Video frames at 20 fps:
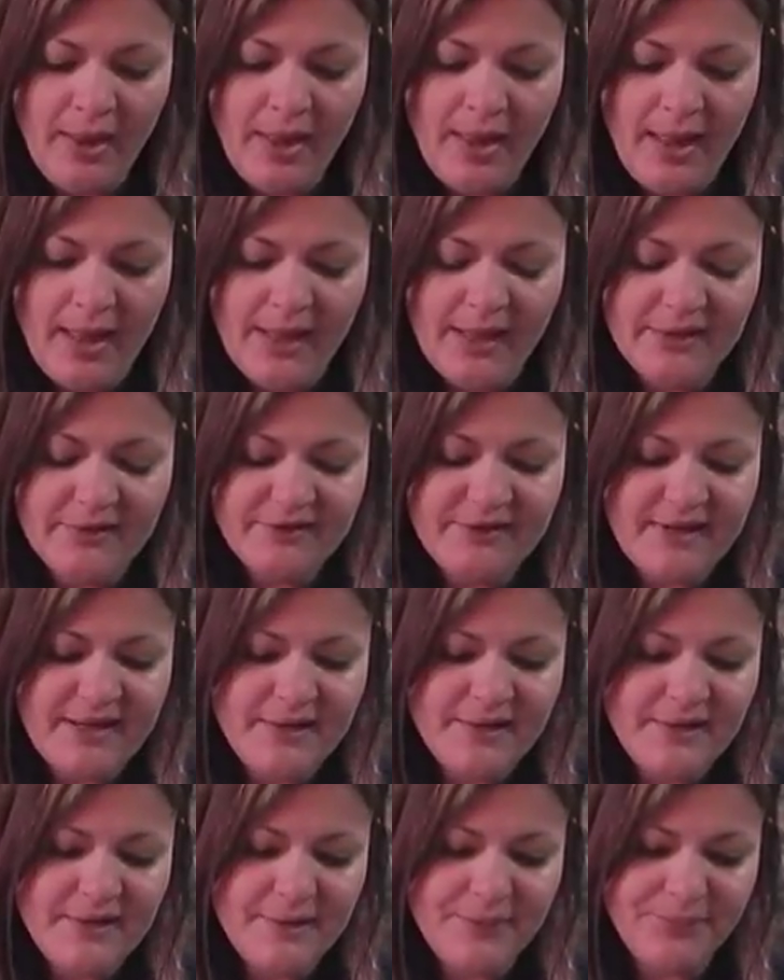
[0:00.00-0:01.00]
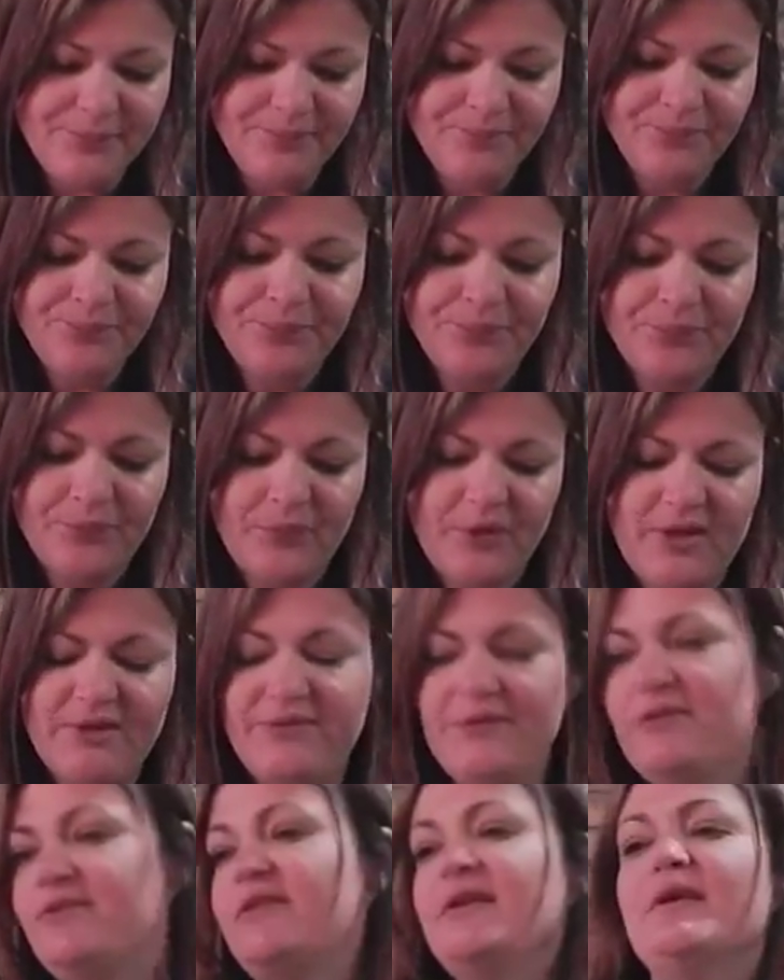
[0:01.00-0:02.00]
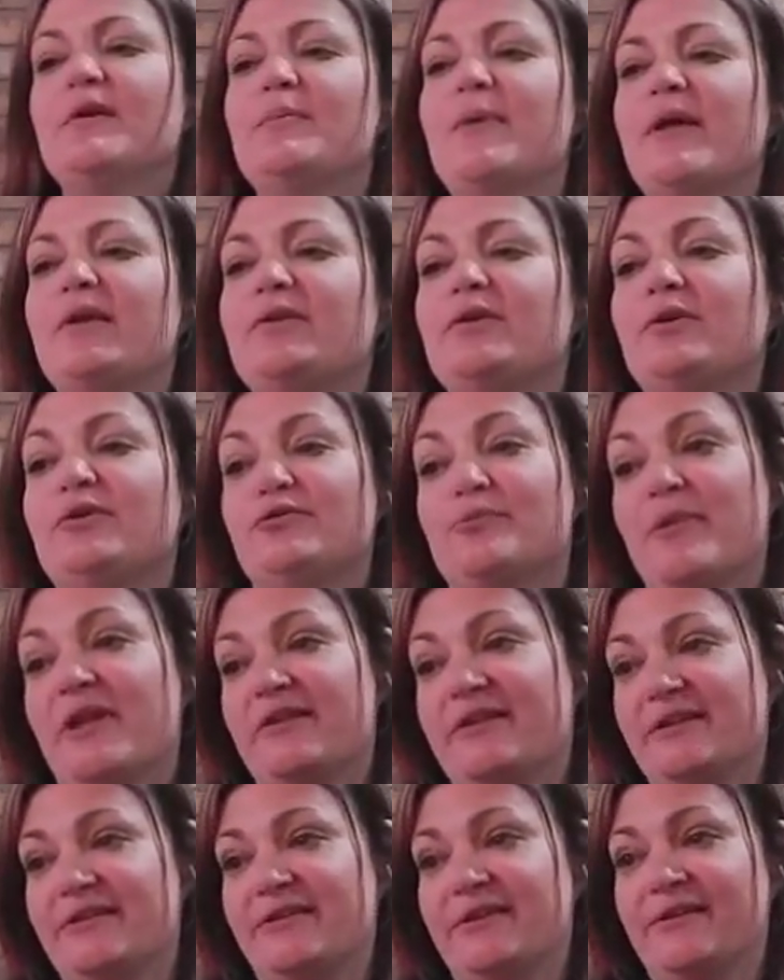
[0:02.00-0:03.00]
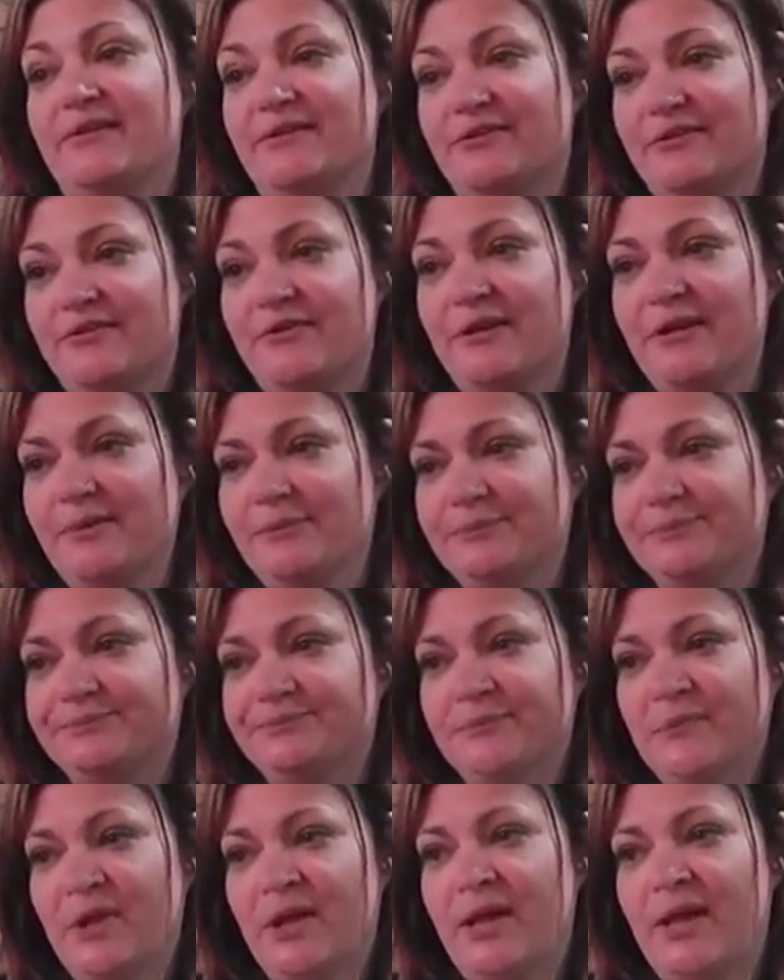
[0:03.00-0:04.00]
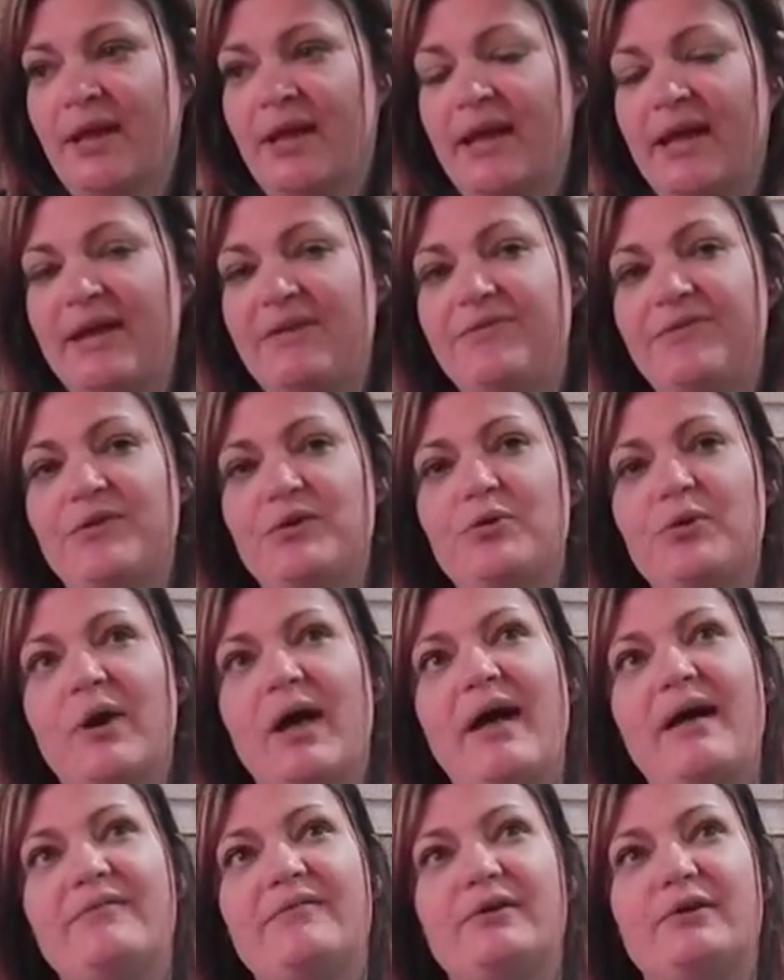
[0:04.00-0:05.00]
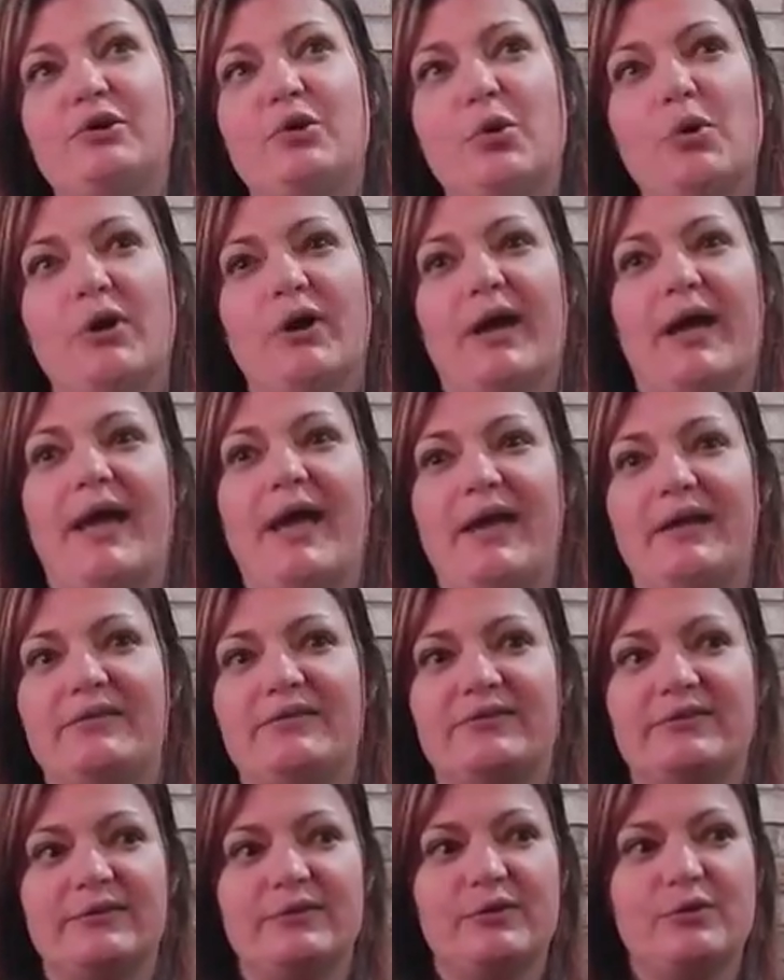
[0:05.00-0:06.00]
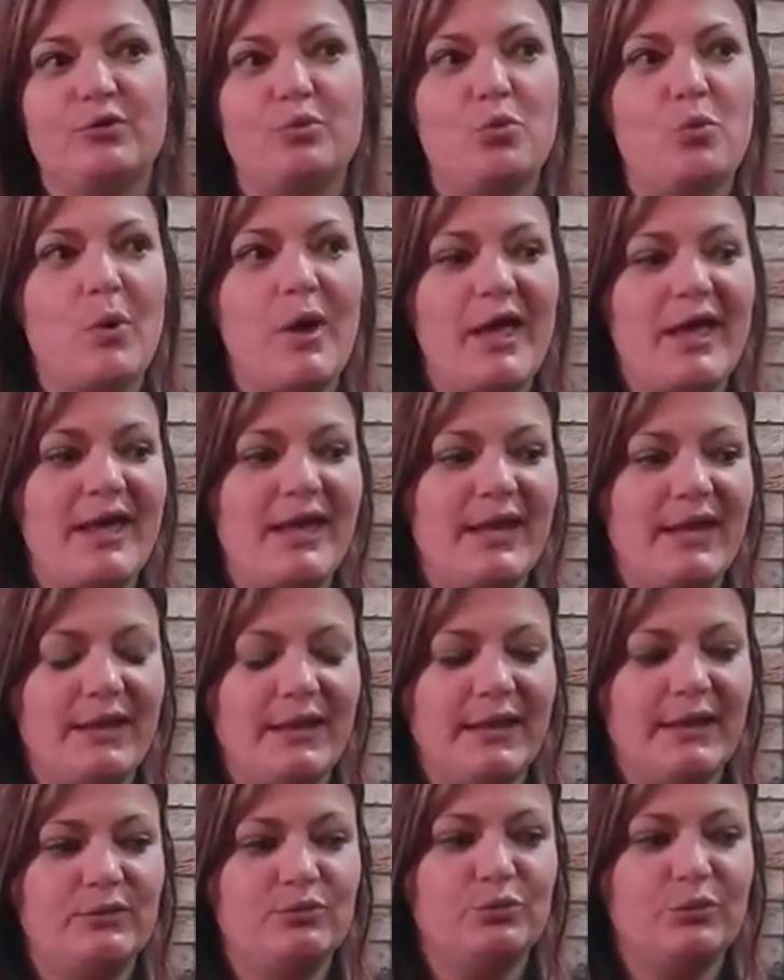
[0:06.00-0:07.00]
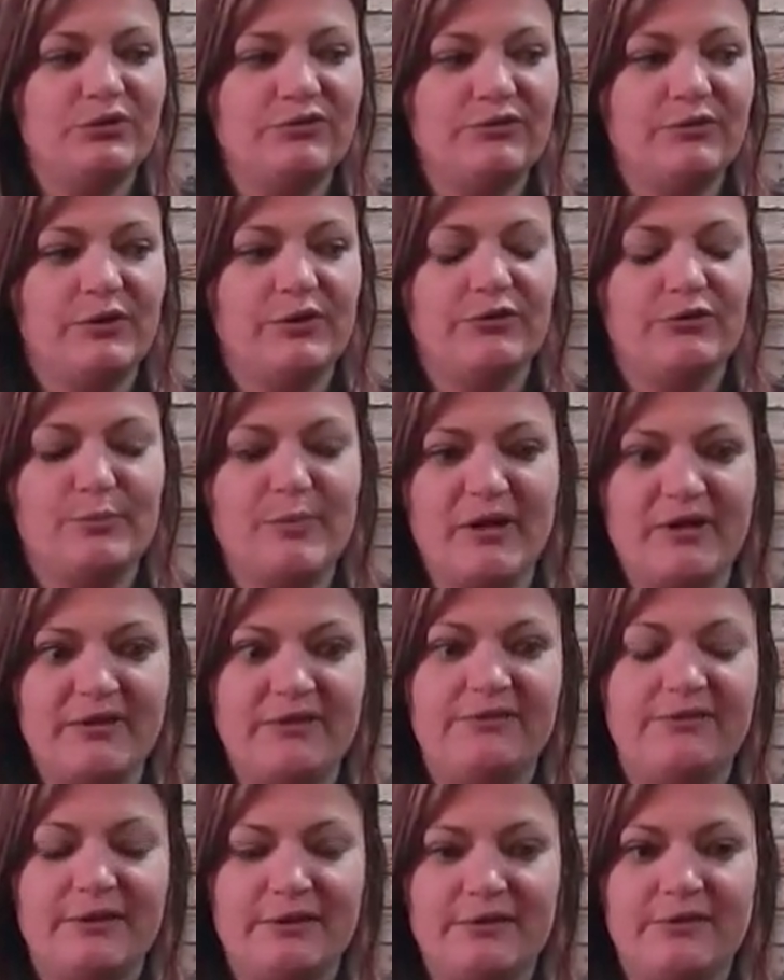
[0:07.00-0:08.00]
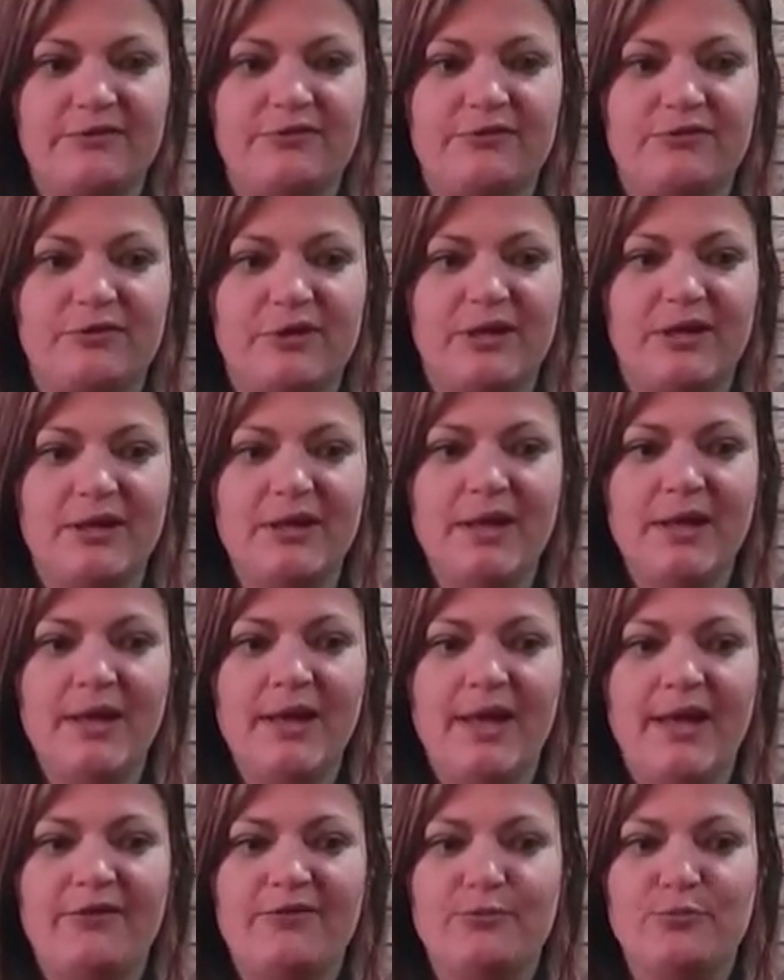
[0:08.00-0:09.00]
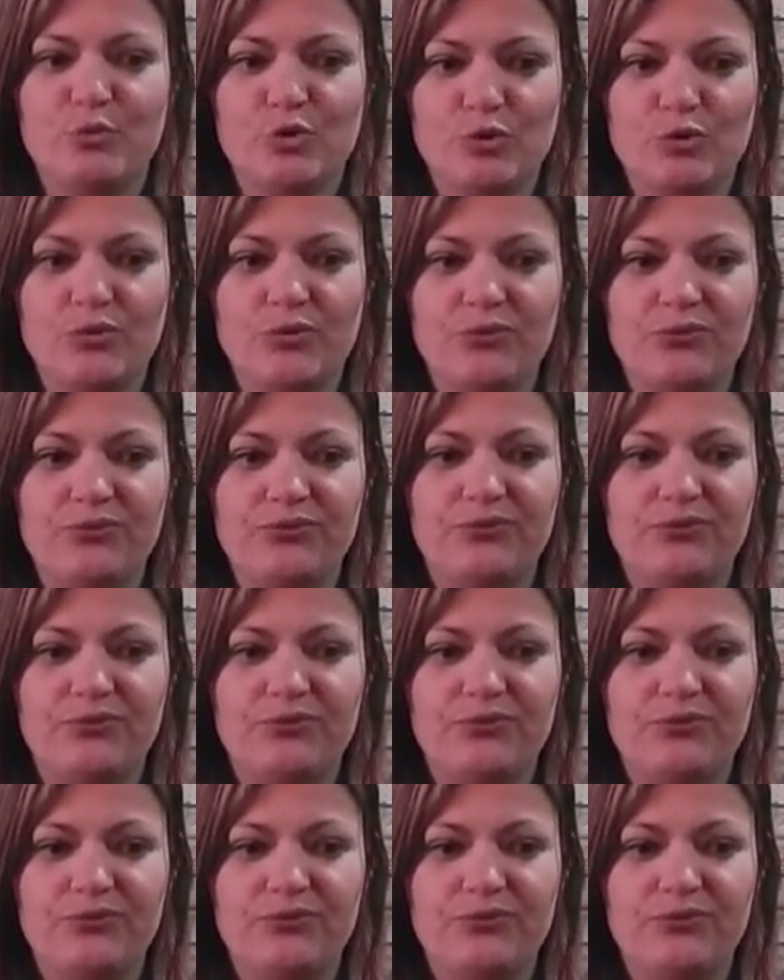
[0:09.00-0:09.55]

And then, if you think about the cosmetics industry, if you have a look at the way in which the cosmetics industry has moved,